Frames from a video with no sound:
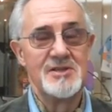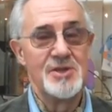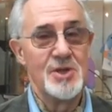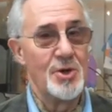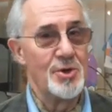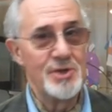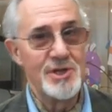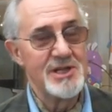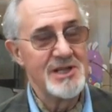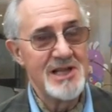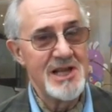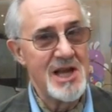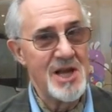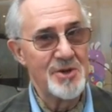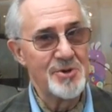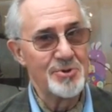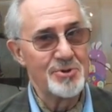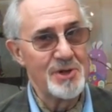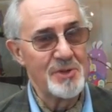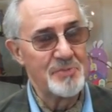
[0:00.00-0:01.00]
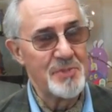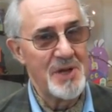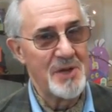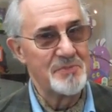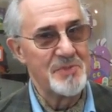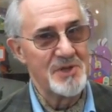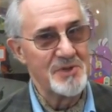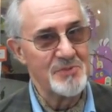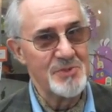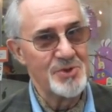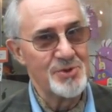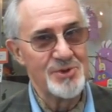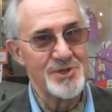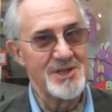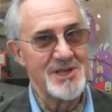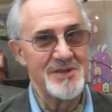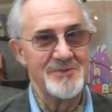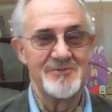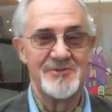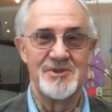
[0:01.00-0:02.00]
don't encounter a puppet
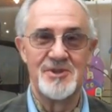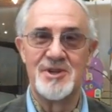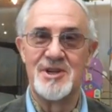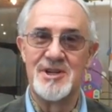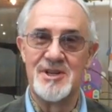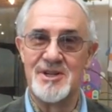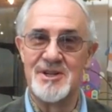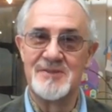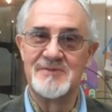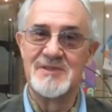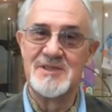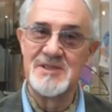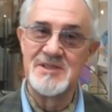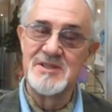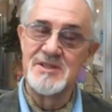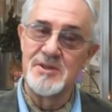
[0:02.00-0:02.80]
museum very often.